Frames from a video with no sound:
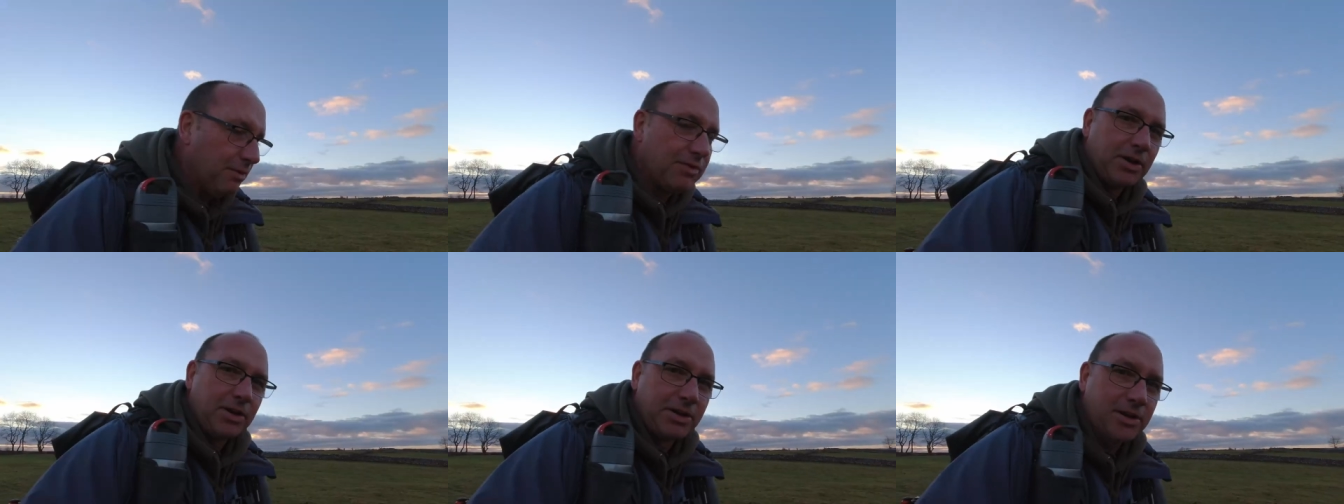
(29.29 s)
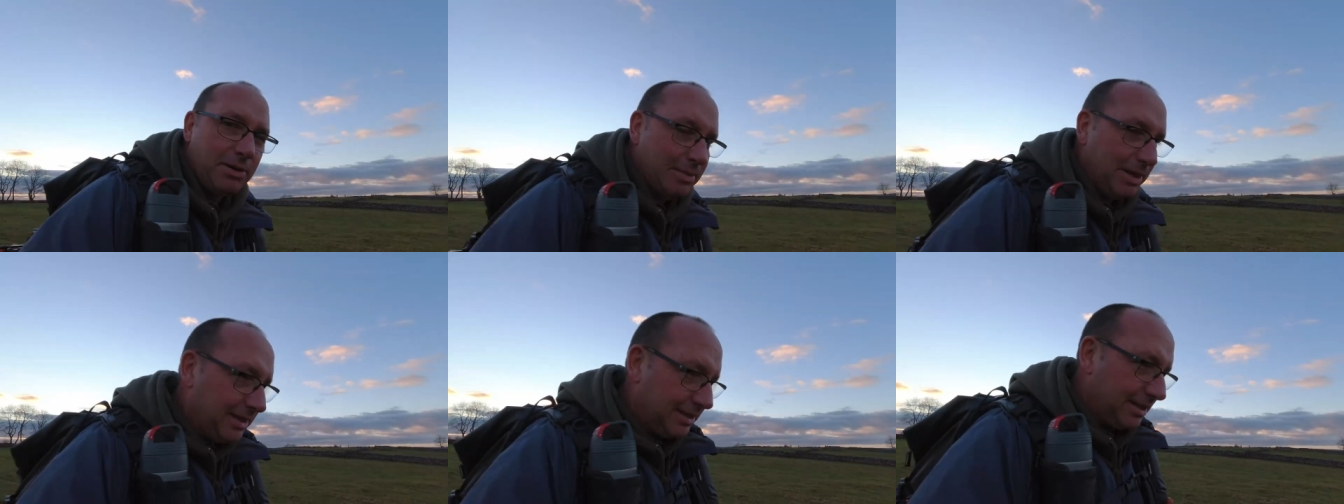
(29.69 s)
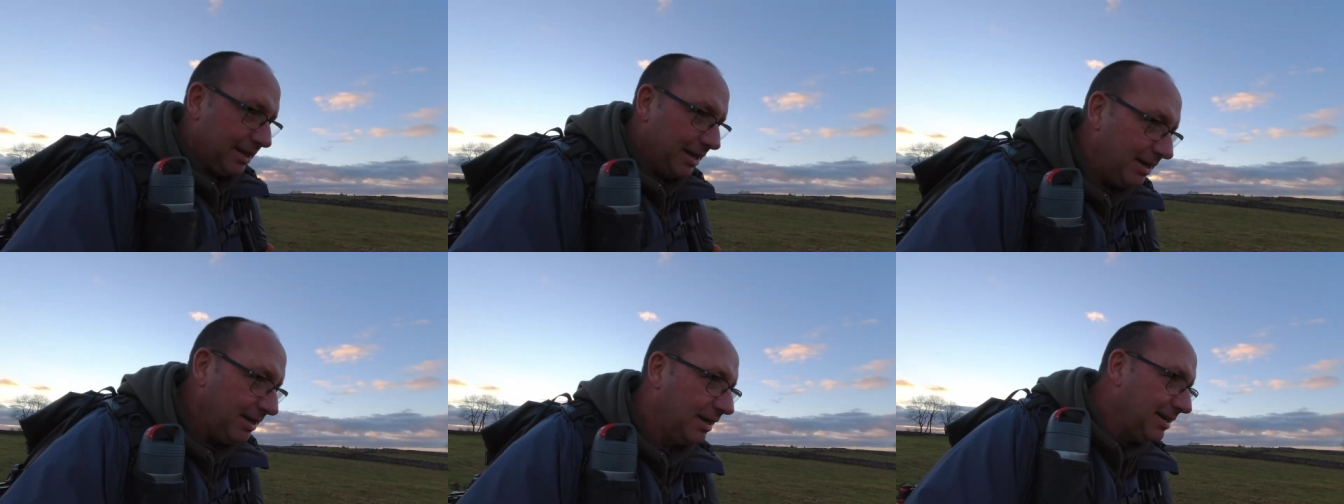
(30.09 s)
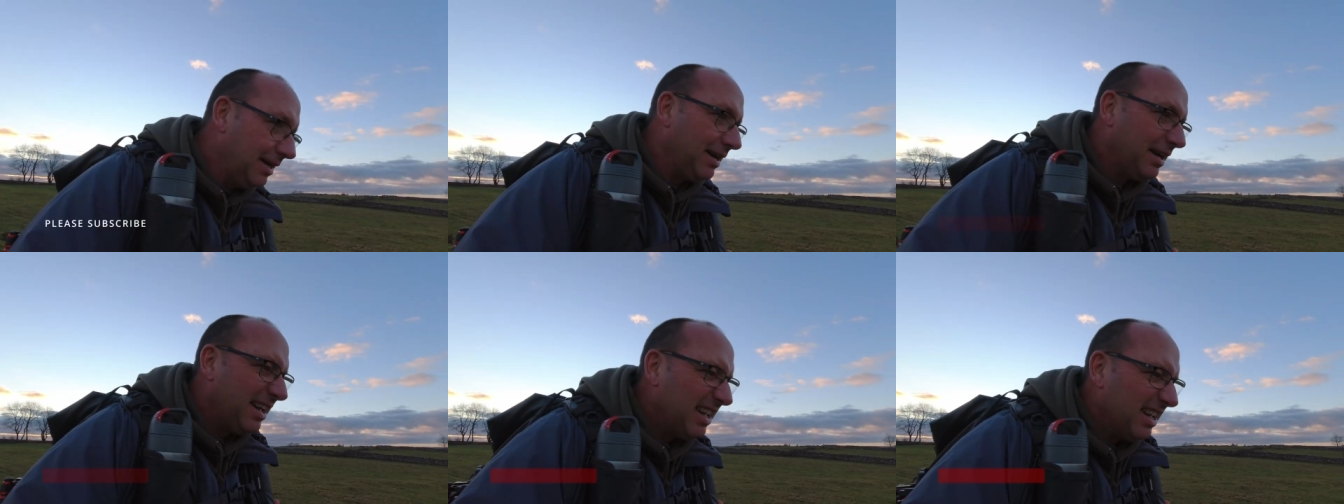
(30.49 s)
we've got a comet,
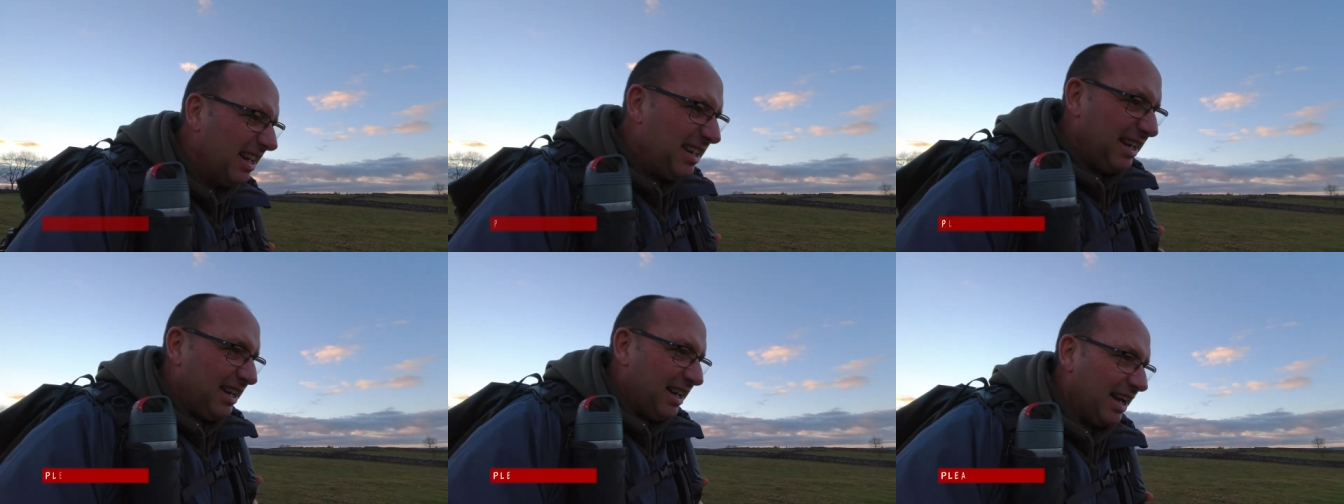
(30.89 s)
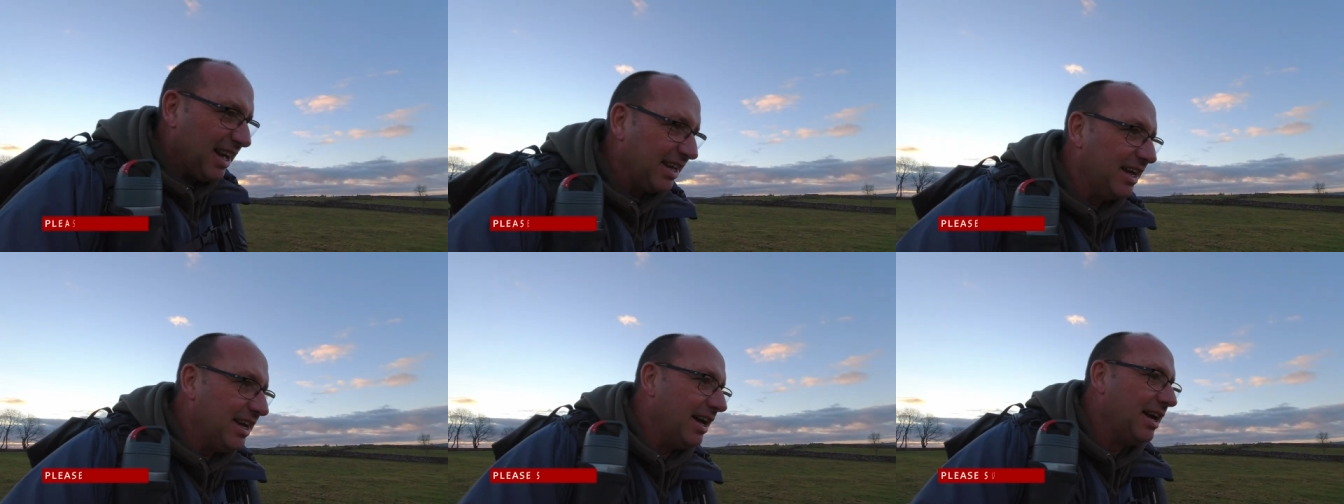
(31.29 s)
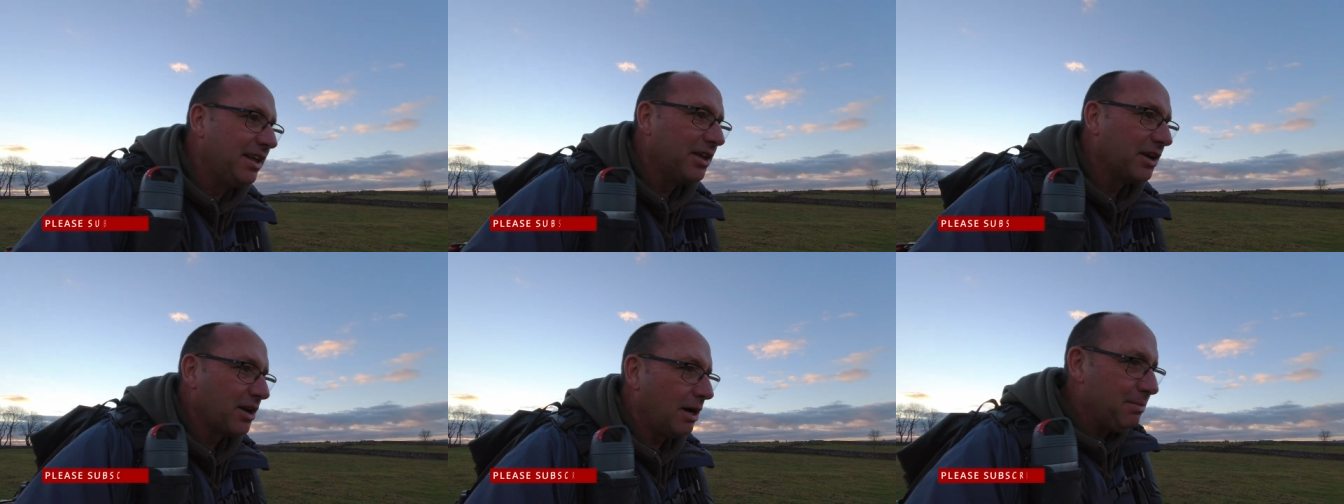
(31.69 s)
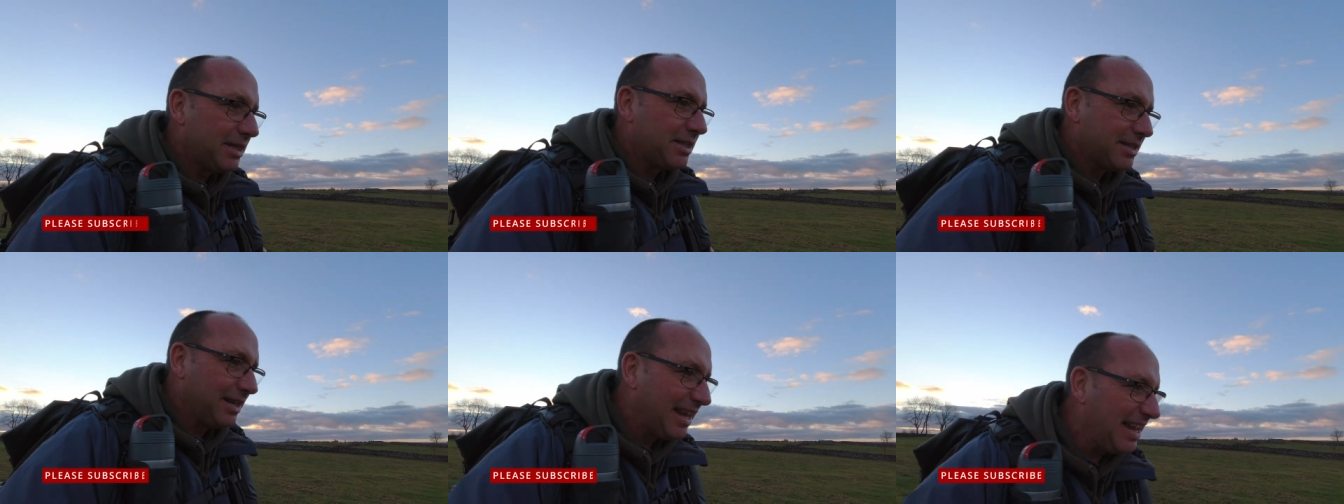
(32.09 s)
and the
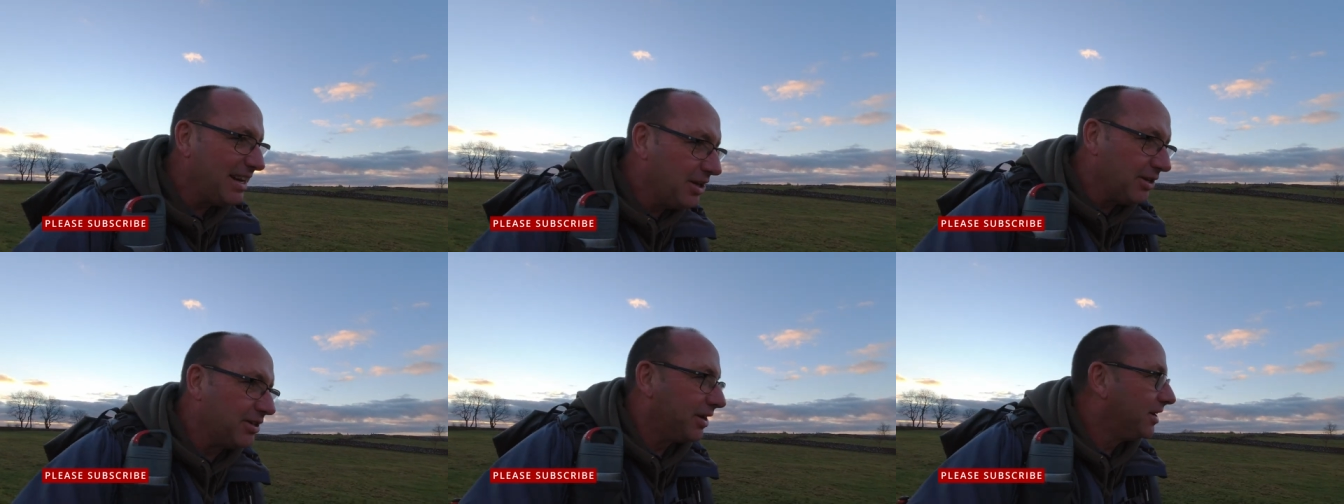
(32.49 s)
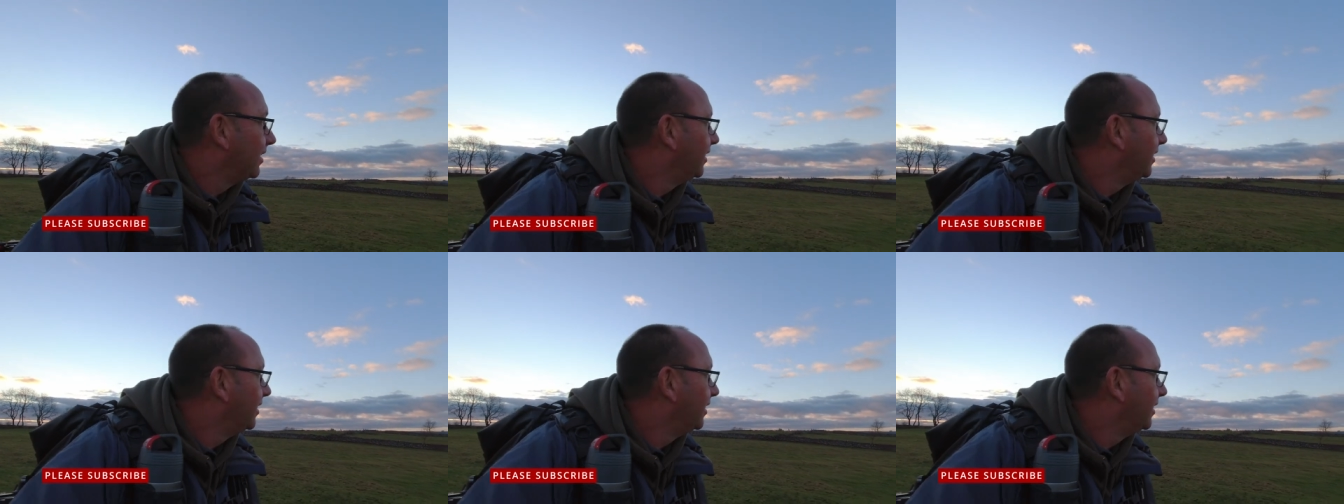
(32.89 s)
comet's Leonard.